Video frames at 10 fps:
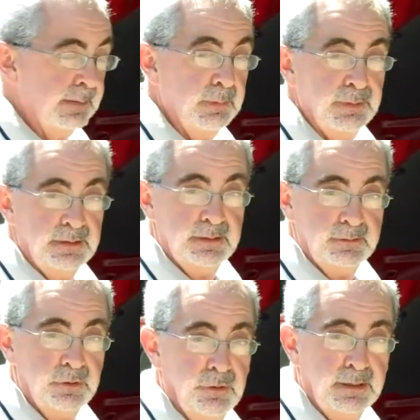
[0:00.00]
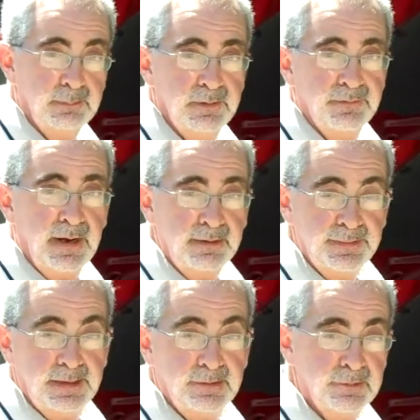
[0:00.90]
capability of towing up to
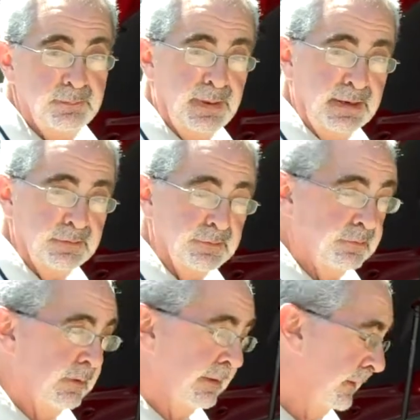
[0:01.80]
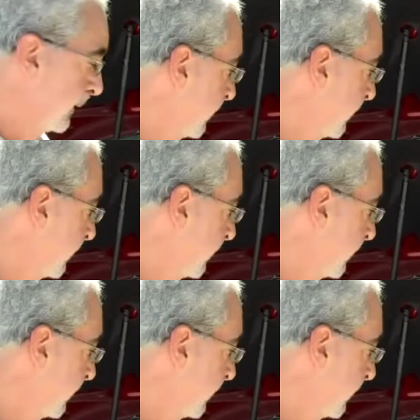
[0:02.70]
5,000 pounds trailer.